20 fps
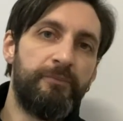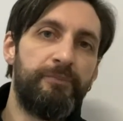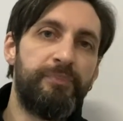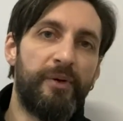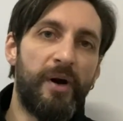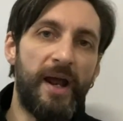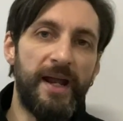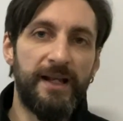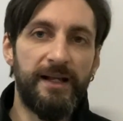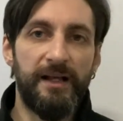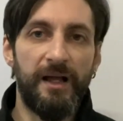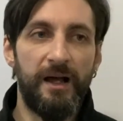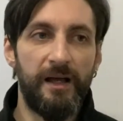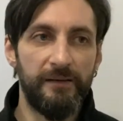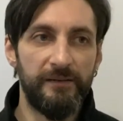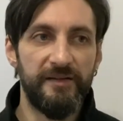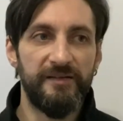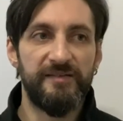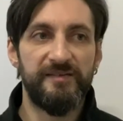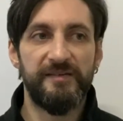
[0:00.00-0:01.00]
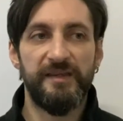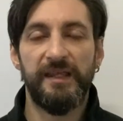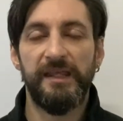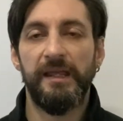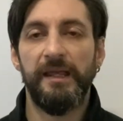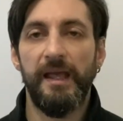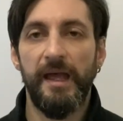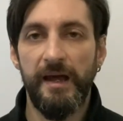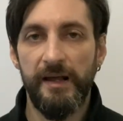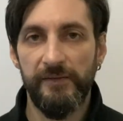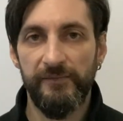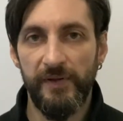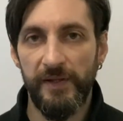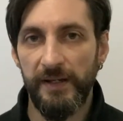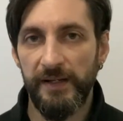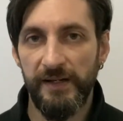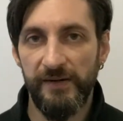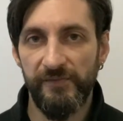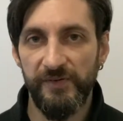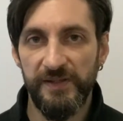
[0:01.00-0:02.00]
bright colors sticking out of
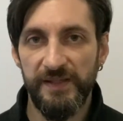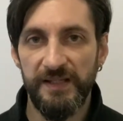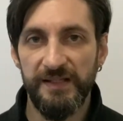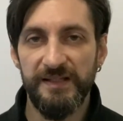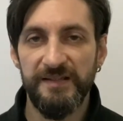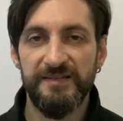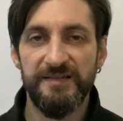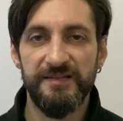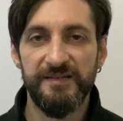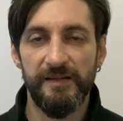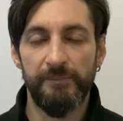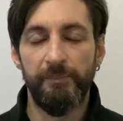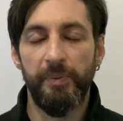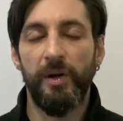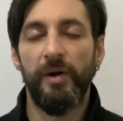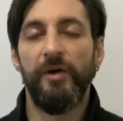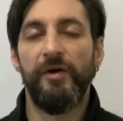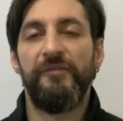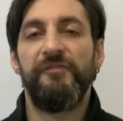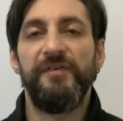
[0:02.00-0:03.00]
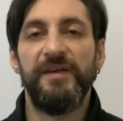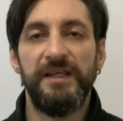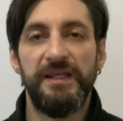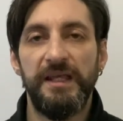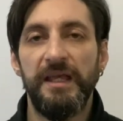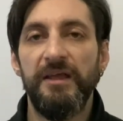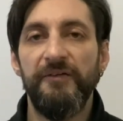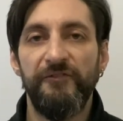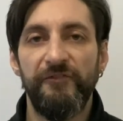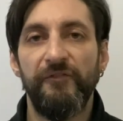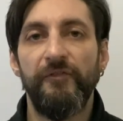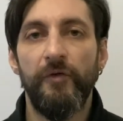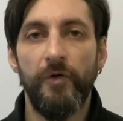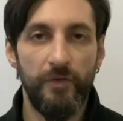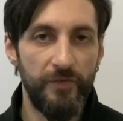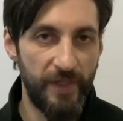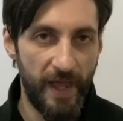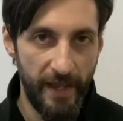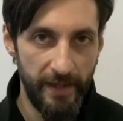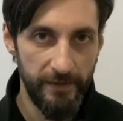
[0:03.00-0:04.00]
it and everything, this is a perfect gi
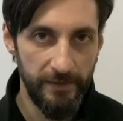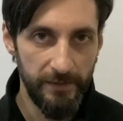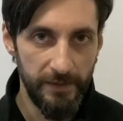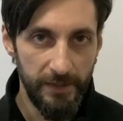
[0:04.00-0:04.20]
for that.